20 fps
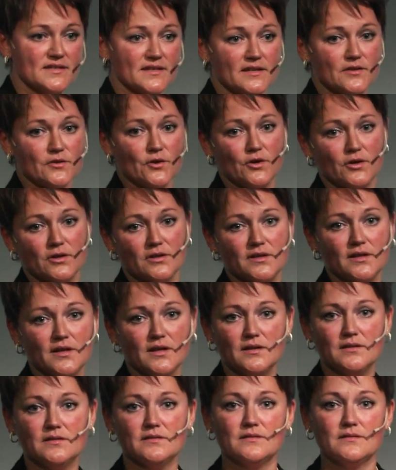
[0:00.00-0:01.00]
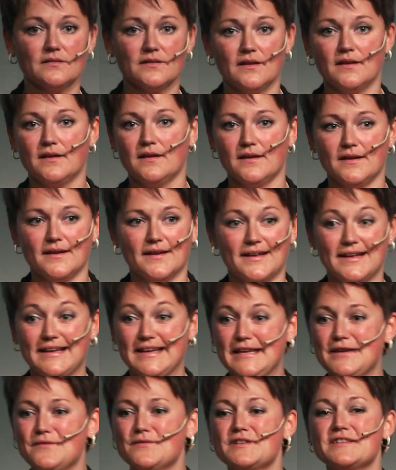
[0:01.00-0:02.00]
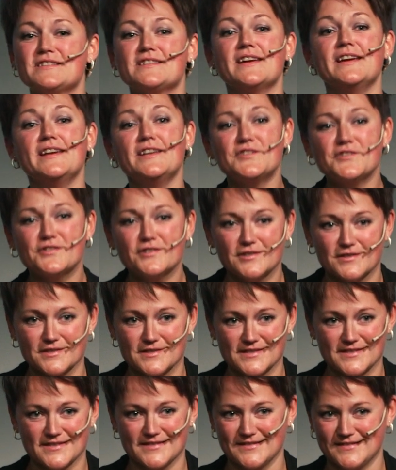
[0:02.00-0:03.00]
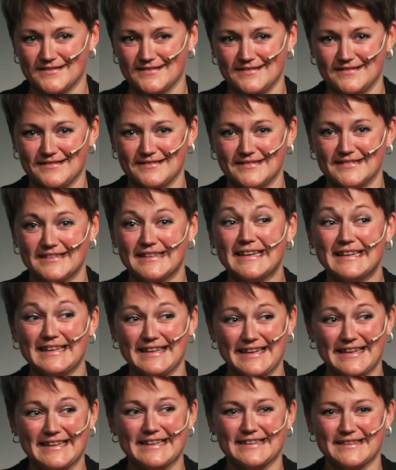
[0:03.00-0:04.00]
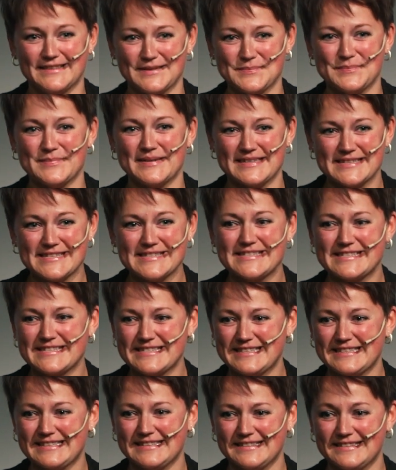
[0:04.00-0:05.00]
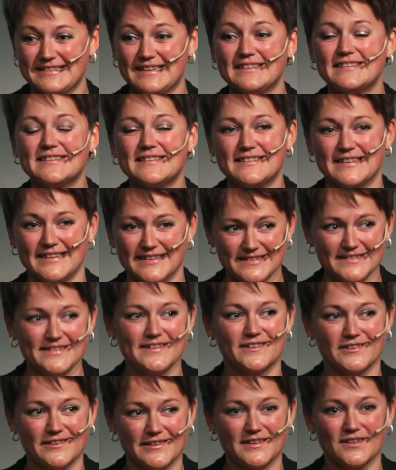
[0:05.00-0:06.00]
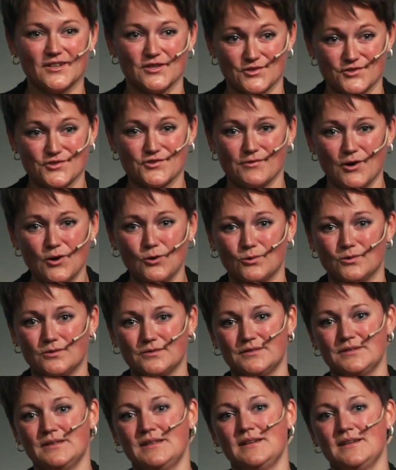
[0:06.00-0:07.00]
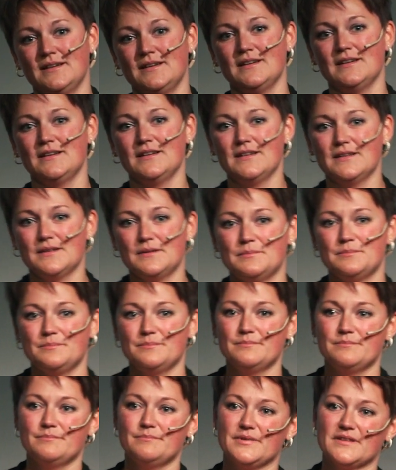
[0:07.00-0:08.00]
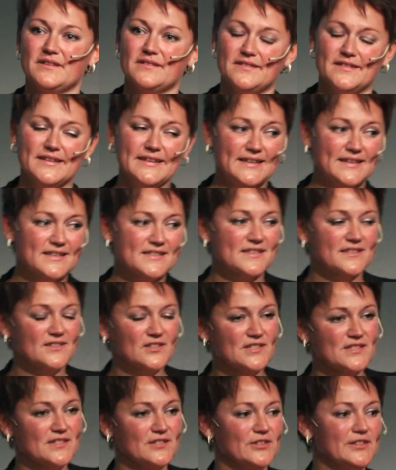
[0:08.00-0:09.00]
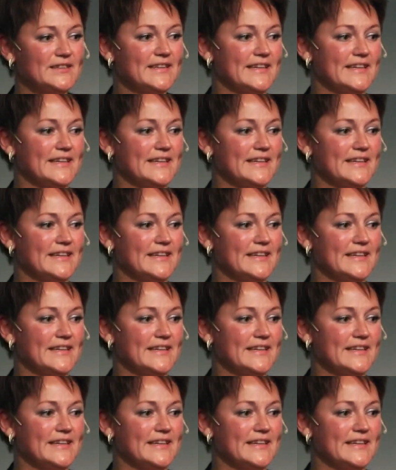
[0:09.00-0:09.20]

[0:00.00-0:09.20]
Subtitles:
said earlier. Even teachers, they like it the best. They think they're in control. But the thing is, it doesn't look